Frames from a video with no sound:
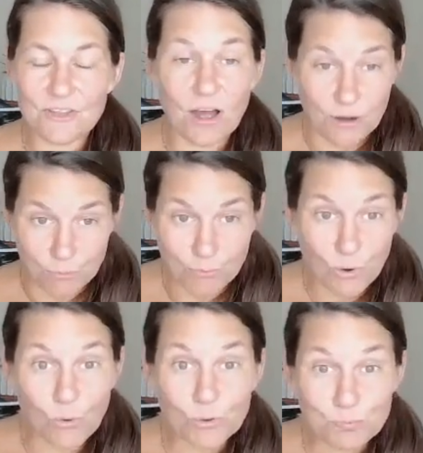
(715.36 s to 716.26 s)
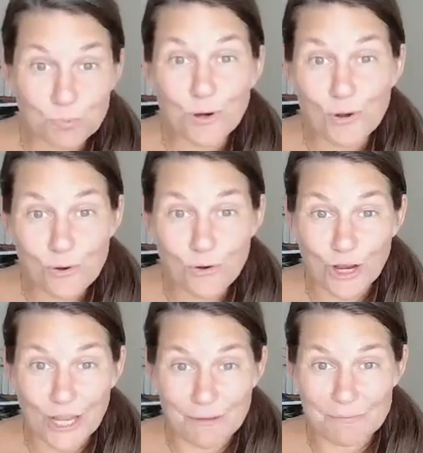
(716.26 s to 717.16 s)
our old
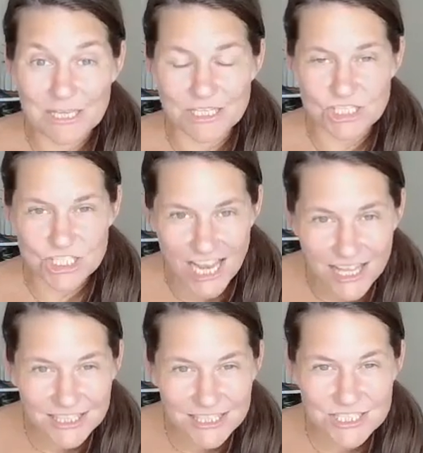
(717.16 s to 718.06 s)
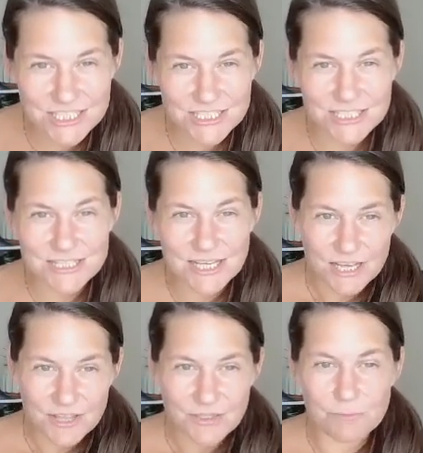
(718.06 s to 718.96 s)
programming, challenges
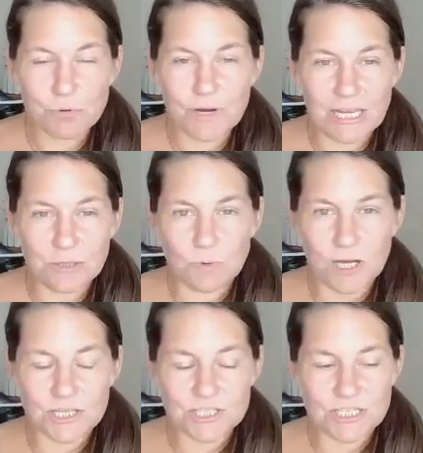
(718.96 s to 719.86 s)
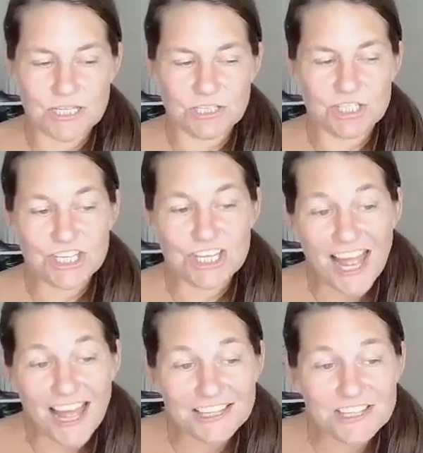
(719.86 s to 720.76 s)
the brainwashing,
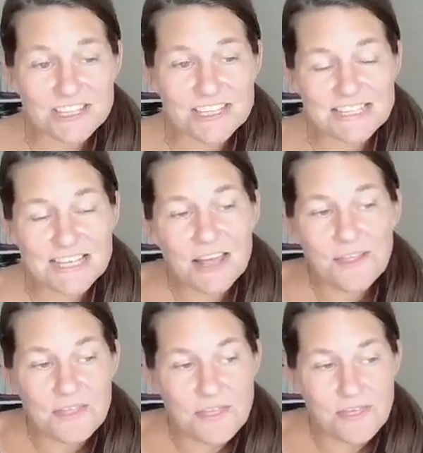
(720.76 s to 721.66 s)
challenges the